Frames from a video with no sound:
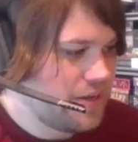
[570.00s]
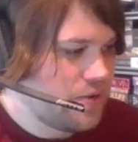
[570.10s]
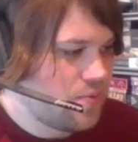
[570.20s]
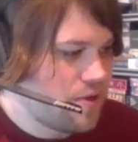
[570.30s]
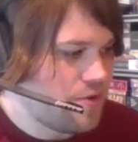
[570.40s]

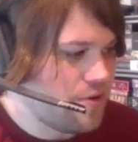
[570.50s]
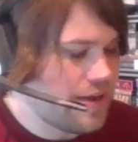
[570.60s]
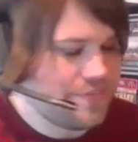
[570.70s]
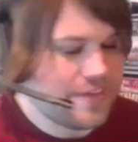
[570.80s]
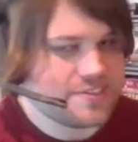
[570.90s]
Whether or
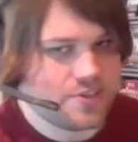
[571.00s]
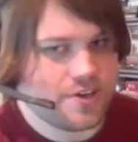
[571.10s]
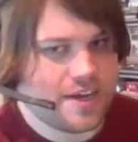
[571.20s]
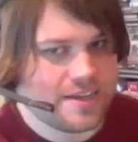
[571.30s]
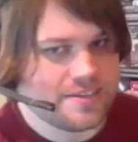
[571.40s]
not that's a
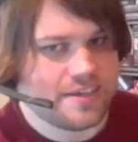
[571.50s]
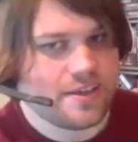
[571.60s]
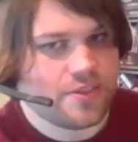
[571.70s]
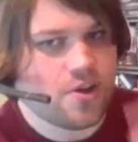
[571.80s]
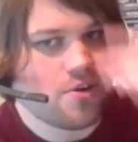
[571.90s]
good
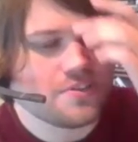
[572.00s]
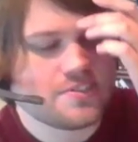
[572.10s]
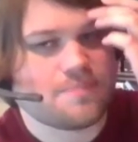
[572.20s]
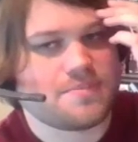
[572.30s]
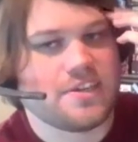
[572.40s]
idea, though, is
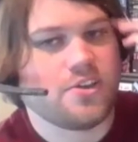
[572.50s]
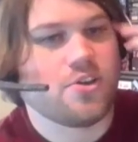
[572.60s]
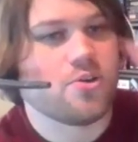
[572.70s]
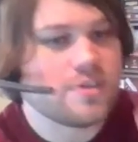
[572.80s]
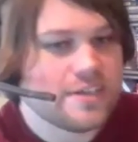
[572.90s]
up to
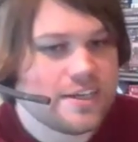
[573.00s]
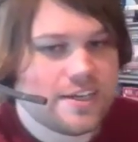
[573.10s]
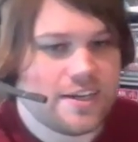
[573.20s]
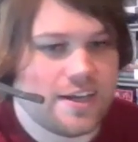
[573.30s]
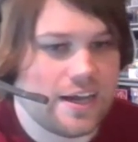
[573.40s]
you.
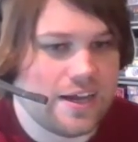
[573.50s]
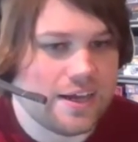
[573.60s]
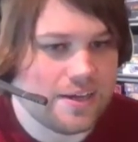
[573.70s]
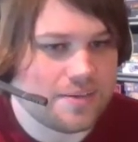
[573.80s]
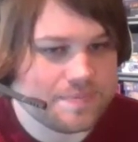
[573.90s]

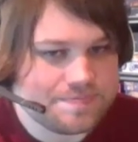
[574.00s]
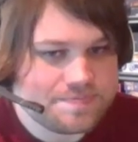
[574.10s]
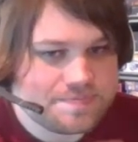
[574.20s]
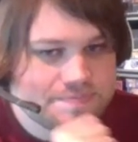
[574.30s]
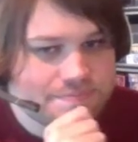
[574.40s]
Um,
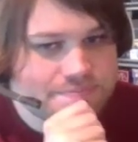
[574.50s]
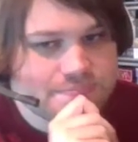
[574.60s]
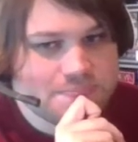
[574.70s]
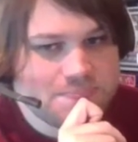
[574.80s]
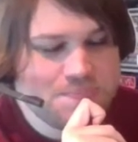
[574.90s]

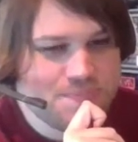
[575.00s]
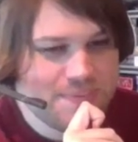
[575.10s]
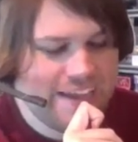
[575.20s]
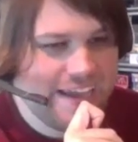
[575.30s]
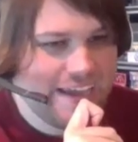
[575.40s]

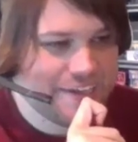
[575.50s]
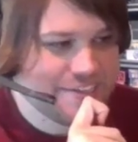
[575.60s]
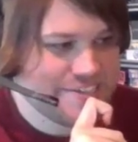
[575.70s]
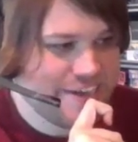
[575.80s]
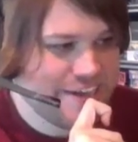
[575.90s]

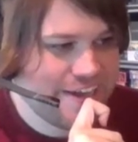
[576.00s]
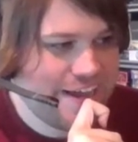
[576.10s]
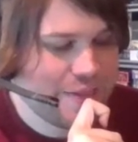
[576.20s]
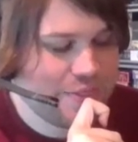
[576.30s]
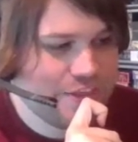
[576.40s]
and
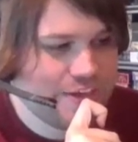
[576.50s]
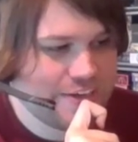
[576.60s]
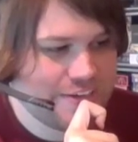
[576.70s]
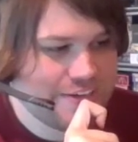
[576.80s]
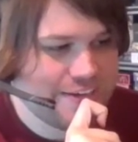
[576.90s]
I
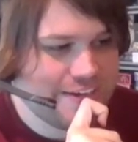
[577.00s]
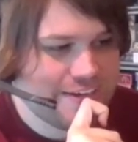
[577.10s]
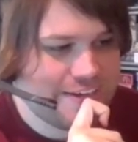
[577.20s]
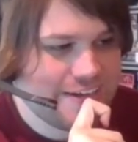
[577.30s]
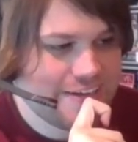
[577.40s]
think
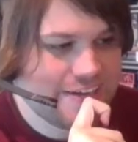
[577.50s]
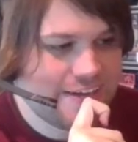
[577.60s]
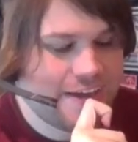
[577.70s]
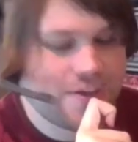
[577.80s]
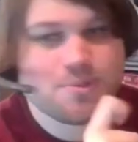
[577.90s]

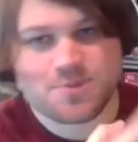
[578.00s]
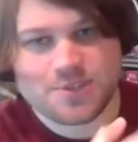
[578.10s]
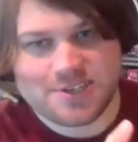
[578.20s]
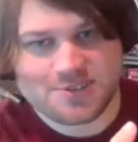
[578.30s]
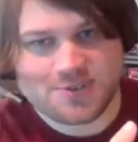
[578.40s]
I almost
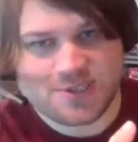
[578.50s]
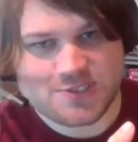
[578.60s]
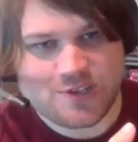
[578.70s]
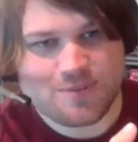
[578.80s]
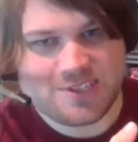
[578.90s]
wish I was doing a
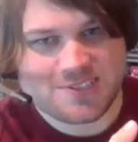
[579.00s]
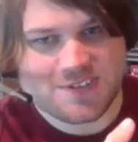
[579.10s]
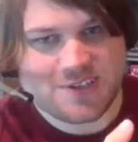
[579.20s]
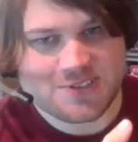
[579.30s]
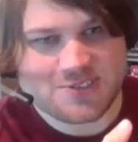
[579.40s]
stream of these
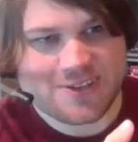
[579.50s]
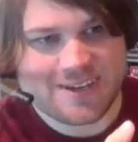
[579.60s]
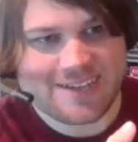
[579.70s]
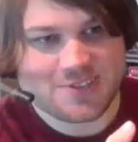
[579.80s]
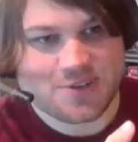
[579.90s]
videos so I could
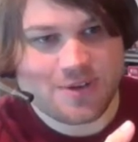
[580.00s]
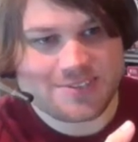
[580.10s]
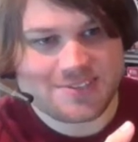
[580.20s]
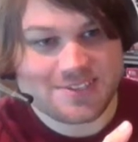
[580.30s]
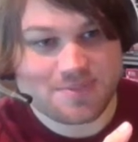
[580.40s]
answer
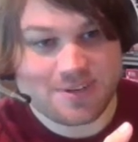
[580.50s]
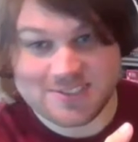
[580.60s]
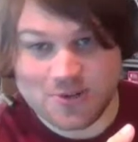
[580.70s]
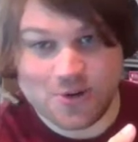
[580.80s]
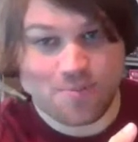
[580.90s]
questions,
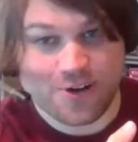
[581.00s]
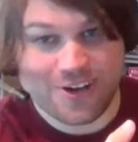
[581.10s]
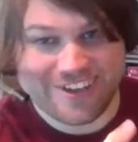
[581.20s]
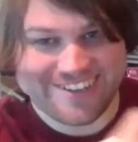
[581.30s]
because, hoo boy,